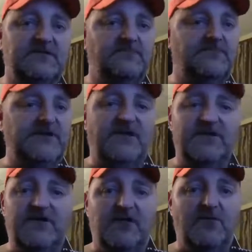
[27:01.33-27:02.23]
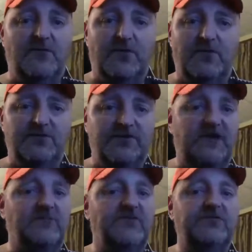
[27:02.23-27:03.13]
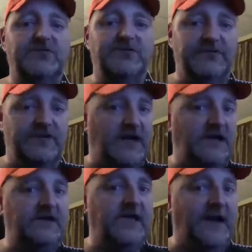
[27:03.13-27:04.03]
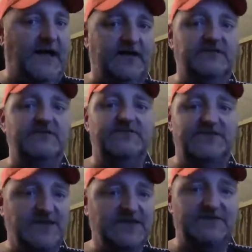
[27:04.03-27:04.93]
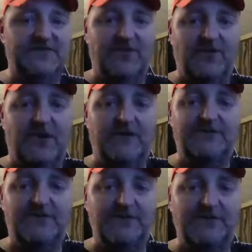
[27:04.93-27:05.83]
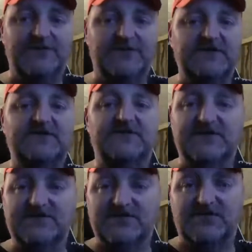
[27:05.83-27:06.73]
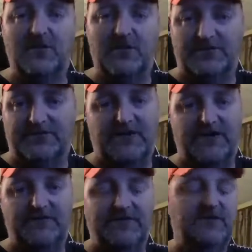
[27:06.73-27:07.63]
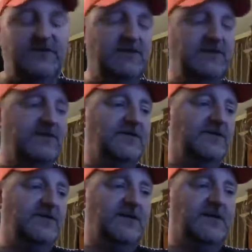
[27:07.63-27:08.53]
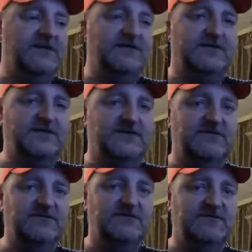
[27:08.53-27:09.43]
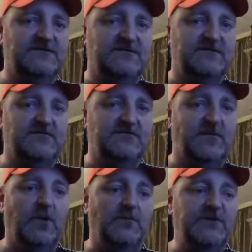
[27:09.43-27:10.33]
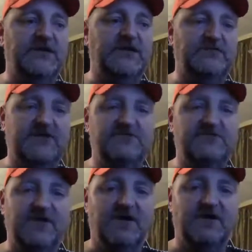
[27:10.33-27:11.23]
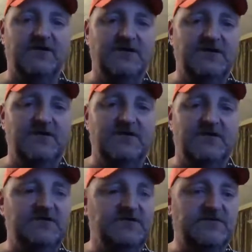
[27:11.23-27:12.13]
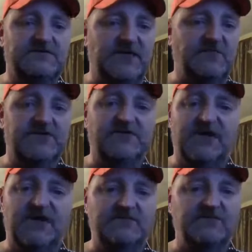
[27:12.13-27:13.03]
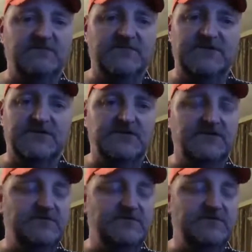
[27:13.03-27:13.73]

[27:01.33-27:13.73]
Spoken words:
Being that you have a 4-wheel drive, believe me, you're not God. They can still go off the road as easily as a 2-wheel drive. And you know, well, being I have kids in the car, I just take my time, you know.